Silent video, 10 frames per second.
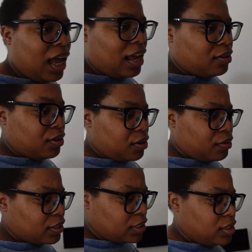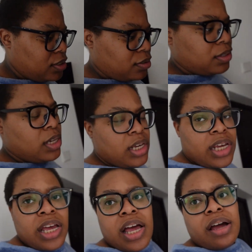I don't know what to do.
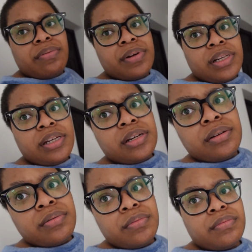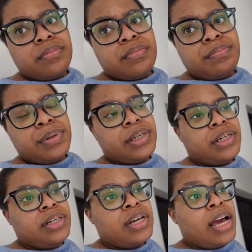I really don't,
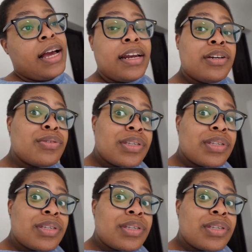but I gotta do